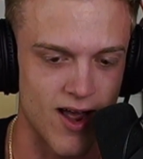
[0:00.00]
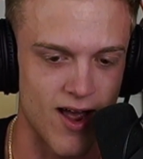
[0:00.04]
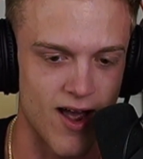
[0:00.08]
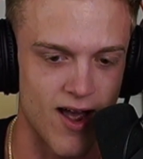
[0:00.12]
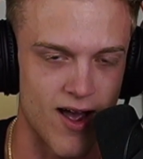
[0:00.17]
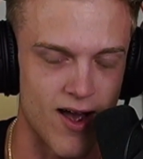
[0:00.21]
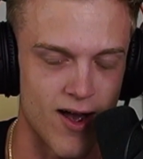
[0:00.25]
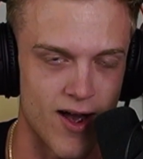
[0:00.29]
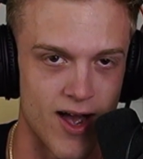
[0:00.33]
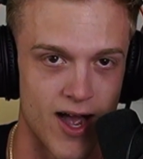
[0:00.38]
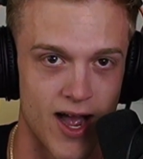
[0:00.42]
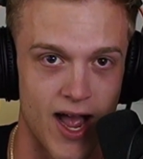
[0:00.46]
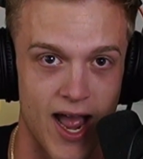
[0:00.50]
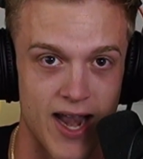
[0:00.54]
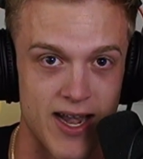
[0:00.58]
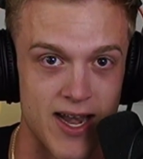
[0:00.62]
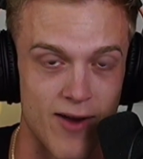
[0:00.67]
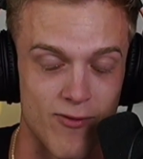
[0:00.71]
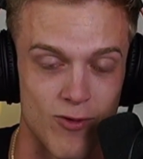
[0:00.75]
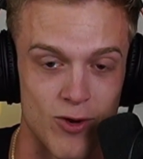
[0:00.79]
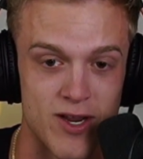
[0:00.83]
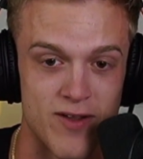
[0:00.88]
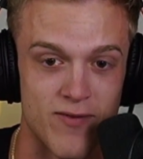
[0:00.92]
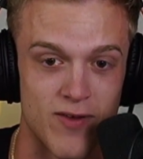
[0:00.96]
Uh, I
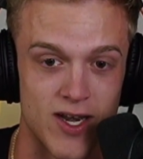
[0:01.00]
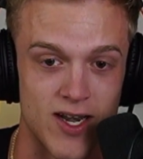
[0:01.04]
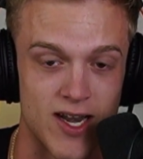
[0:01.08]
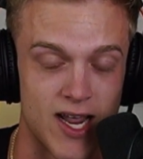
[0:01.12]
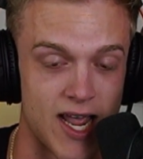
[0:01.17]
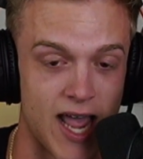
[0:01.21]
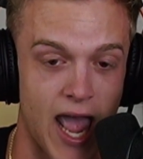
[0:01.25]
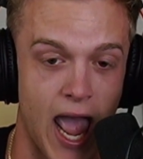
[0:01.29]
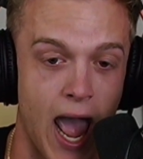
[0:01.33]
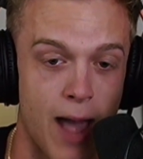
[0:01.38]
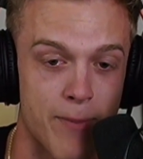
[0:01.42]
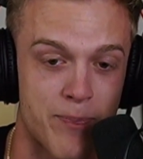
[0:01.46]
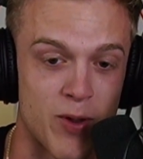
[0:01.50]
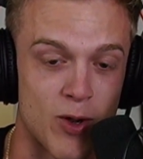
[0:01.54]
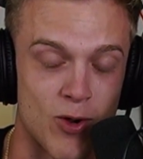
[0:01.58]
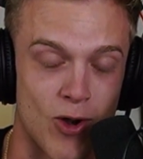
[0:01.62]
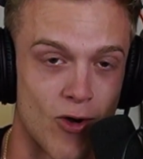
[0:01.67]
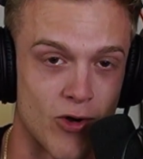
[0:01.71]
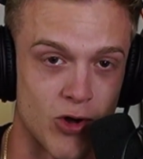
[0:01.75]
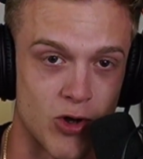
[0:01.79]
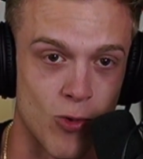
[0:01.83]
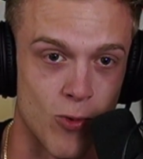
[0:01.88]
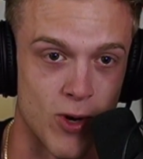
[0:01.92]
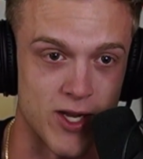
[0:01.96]
never even, it happened
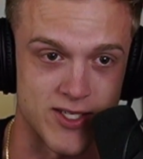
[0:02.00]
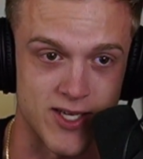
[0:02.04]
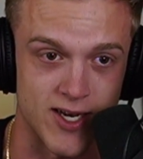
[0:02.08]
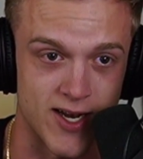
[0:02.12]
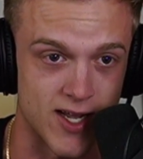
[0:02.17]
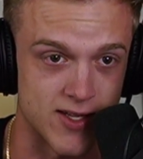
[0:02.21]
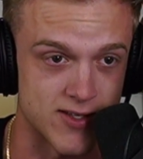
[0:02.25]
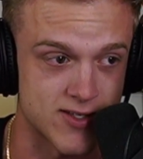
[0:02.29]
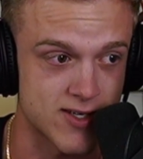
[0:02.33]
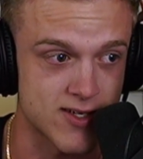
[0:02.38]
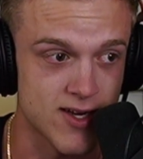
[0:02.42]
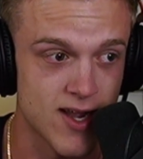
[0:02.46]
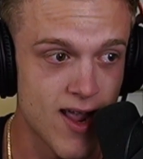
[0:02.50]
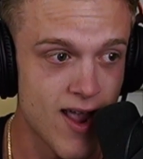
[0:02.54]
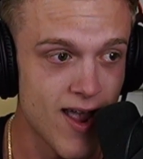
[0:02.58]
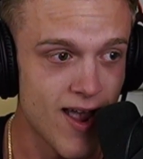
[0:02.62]
on coincidence.